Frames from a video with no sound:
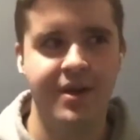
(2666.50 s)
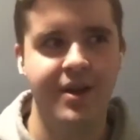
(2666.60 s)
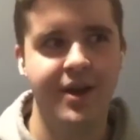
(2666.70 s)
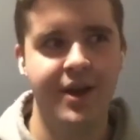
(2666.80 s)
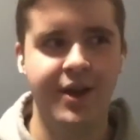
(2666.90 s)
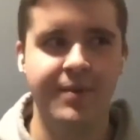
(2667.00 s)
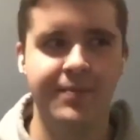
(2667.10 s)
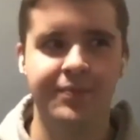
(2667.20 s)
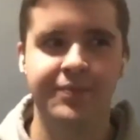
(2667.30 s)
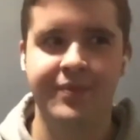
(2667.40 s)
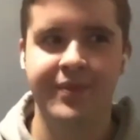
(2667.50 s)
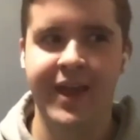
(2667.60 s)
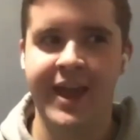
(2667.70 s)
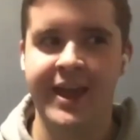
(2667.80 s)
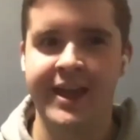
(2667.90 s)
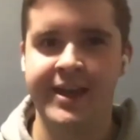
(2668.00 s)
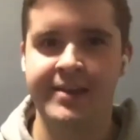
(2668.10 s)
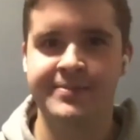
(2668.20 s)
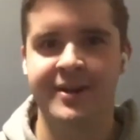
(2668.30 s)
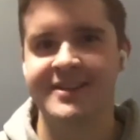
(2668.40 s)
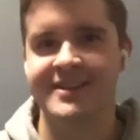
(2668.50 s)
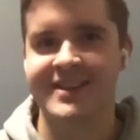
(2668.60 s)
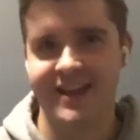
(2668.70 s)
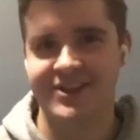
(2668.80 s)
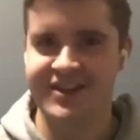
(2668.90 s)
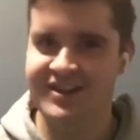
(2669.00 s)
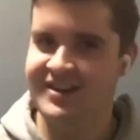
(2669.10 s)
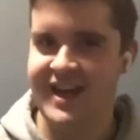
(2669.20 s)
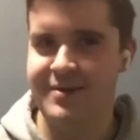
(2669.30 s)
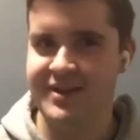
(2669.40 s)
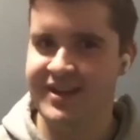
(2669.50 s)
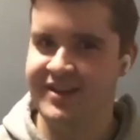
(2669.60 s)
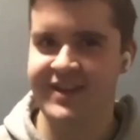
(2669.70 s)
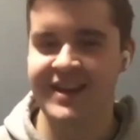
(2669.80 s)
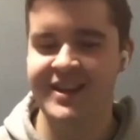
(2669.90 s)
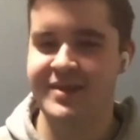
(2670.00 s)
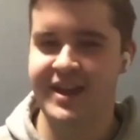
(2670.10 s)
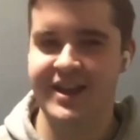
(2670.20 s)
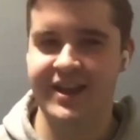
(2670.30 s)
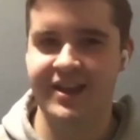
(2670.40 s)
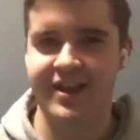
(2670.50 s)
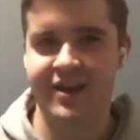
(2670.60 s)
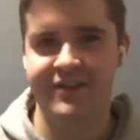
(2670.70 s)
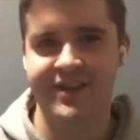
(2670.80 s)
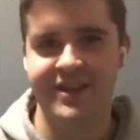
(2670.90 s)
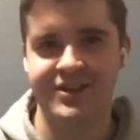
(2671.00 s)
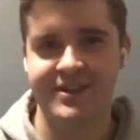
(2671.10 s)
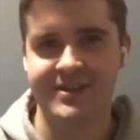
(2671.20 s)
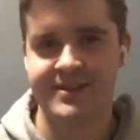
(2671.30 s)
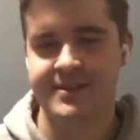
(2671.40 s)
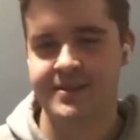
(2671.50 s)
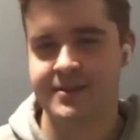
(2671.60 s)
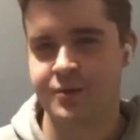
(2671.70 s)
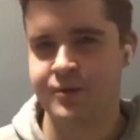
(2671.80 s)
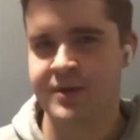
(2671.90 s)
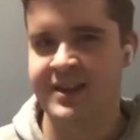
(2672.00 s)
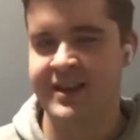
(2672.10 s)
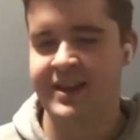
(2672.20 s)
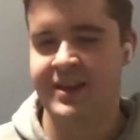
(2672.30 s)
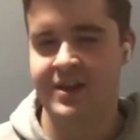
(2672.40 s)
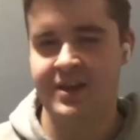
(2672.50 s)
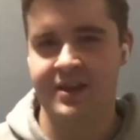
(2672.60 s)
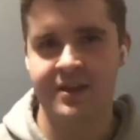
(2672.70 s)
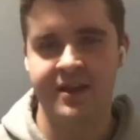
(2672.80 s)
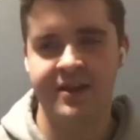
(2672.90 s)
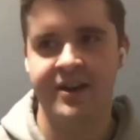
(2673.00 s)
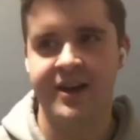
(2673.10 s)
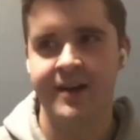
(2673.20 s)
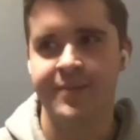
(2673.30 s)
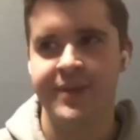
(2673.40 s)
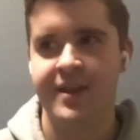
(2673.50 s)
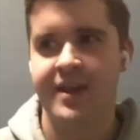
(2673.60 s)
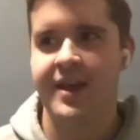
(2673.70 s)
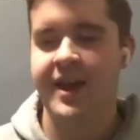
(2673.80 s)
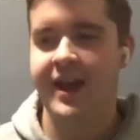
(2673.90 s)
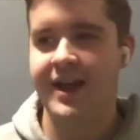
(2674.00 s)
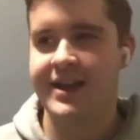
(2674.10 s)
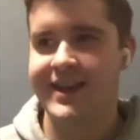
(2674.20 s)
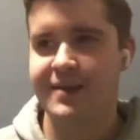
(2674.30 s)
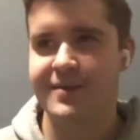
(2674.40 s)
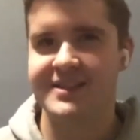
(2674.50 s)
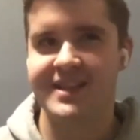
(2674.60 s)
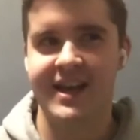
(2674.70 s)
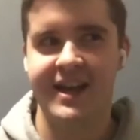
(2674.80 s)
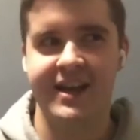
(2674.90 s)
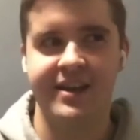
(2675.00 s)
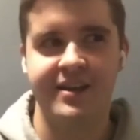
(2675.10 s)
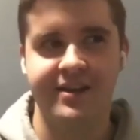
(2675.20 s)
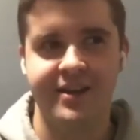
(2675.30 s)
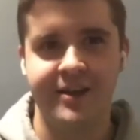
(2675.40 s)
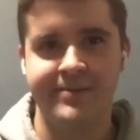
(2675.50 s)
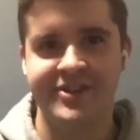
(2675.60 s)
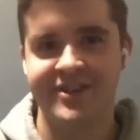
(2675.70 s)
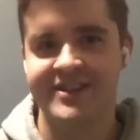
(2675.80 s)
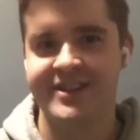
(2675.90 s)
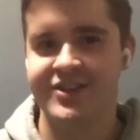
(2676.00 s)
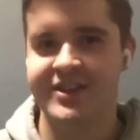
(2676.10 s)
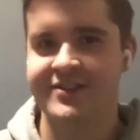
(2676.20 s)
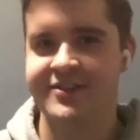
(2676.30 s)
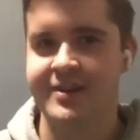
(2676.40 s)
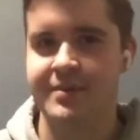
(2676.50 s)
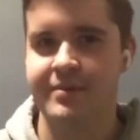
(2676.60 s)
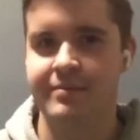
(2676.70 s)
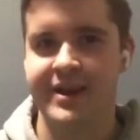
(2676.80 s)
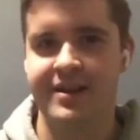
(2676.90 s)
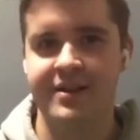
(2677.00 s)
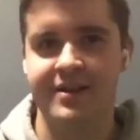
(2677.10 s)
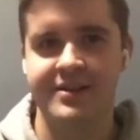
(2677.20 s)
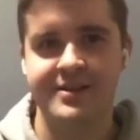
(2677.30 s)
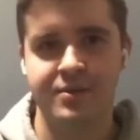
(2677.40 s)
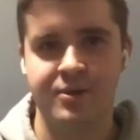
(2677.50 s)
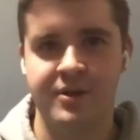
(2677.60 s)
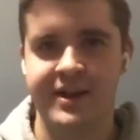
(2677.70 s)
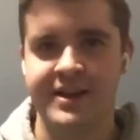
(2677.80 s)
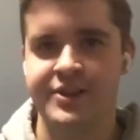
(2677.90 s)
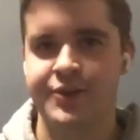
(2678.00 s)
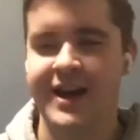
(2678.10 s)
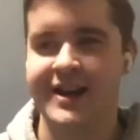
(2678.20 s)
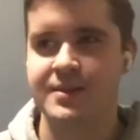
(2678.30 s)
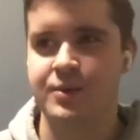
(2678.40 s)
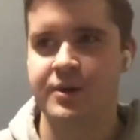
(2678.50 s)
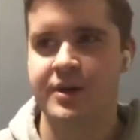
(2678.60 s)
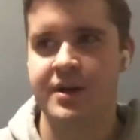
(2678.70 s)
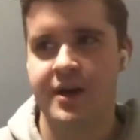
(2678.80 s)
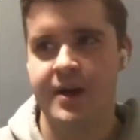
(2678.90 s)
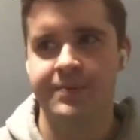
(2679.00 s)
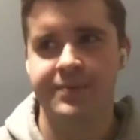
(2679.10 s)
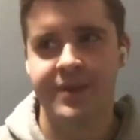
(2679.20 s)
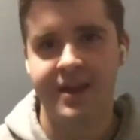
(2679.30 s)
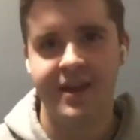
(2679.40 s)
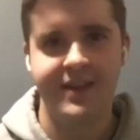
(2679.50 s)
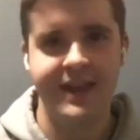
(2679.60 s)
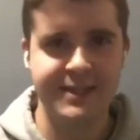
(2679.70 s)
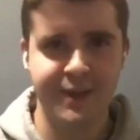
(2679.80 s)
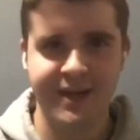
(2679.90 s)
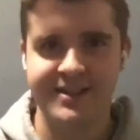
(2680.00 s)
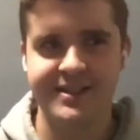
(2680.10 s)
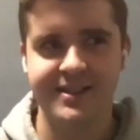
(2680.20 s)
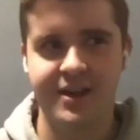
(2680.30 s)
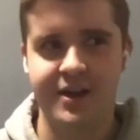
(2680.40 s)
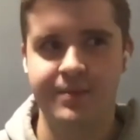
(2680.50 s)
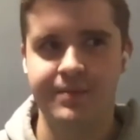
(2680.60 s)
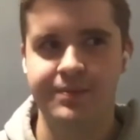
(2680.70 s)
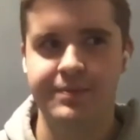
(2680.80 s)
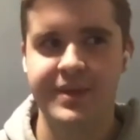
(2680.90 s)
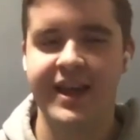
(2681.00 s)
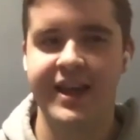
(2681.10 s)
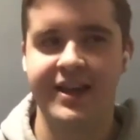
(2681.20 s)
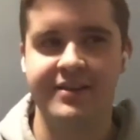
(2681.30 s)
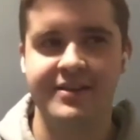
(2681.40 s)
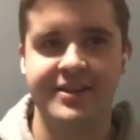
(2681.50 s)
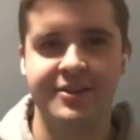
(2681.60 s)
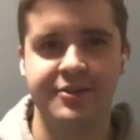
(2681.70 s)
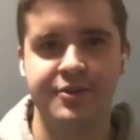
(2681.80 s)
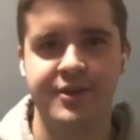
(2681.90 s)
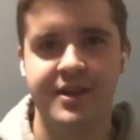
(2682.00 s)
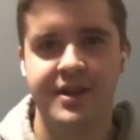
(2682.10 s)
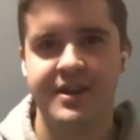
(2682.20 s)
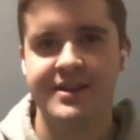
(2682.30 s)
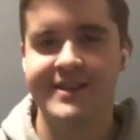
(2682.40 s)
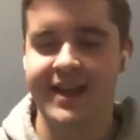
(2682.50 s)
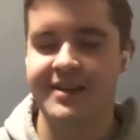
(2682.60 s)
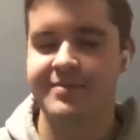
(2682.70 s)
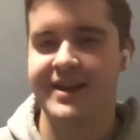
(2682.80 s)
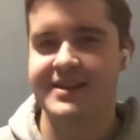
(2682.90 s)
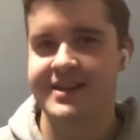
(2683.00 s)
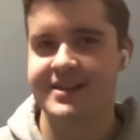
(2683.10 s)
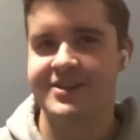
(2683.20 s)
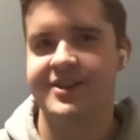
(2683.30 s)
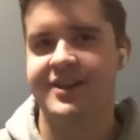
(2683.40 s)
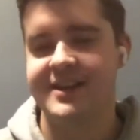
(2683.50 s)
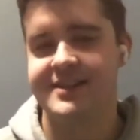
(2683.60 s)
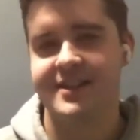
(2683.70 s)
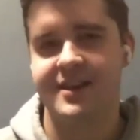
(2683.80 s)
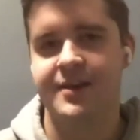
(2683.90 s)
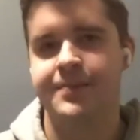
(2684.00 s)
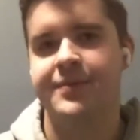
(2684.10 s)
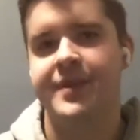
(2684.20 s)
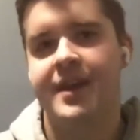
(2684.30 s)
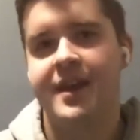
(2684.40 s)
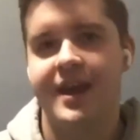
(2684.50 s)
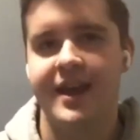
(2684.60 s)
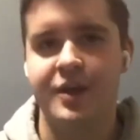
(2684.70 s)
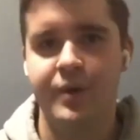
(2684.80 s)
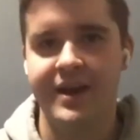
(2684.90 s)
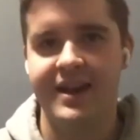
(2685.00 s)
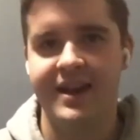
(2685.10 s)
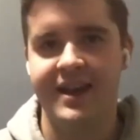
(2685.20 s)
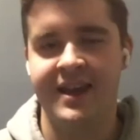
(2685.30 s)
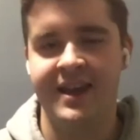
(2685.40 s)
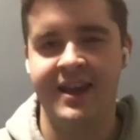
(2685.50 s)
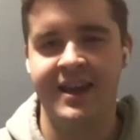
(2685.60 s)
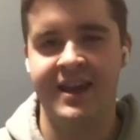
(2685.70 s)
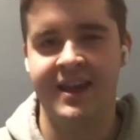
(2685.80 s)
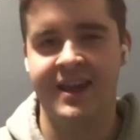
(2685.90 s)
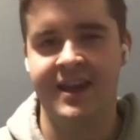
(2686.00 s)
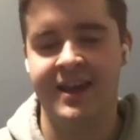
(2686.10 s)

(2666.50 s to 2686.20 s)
um, a presentation I would give at the beginning of each school year. And then once I um, transitioned from middle school into high school, um, that's when I just um, began to send my teachers um, a quick e-